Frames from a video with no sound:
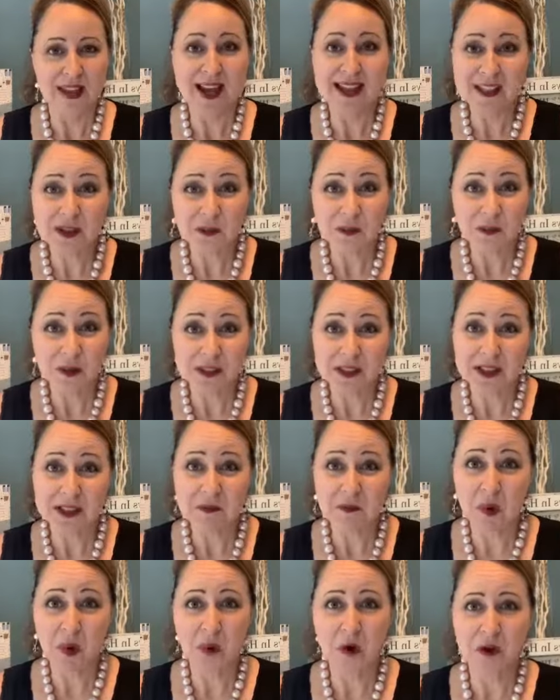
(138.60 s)
that's really
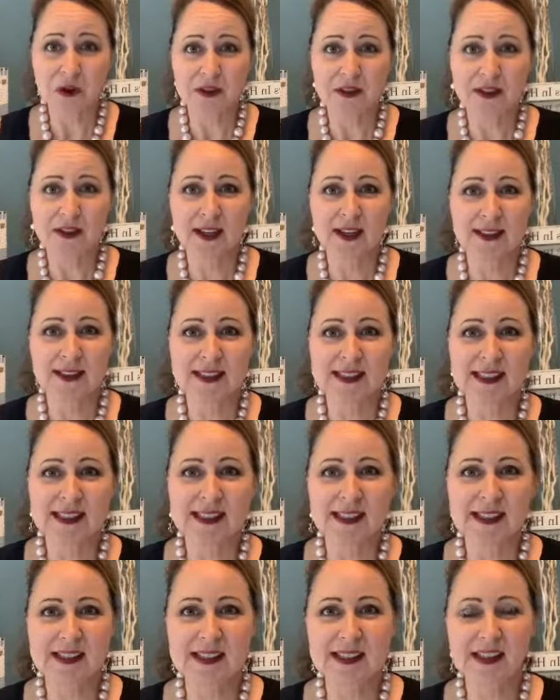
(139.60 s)
important
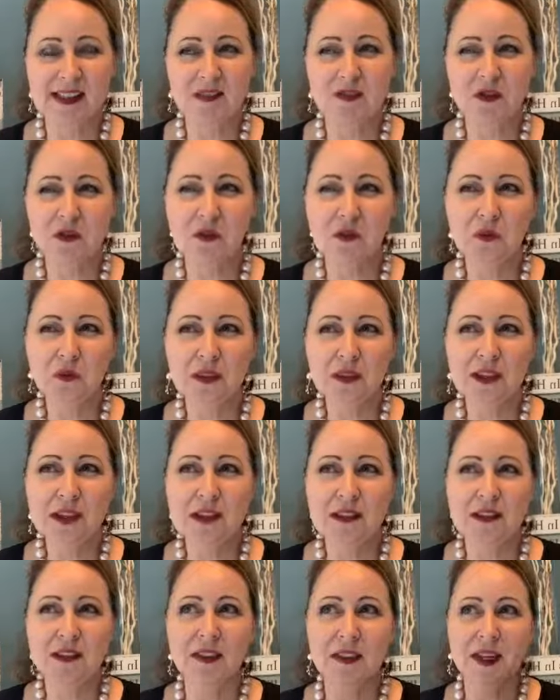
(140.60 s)
because if you
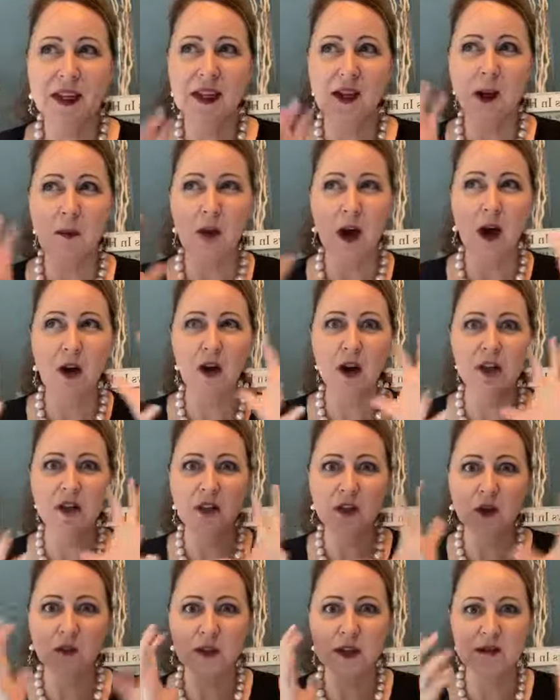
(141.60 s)
really think about a
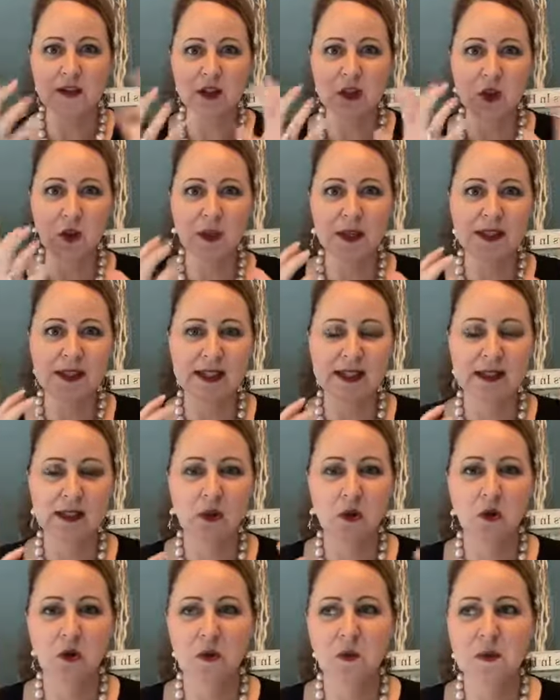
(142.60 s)
little bit of a twist on
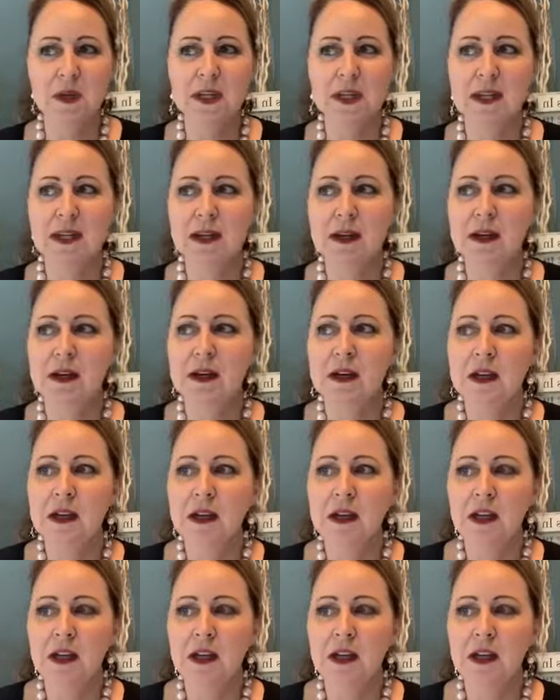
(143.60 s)
social media,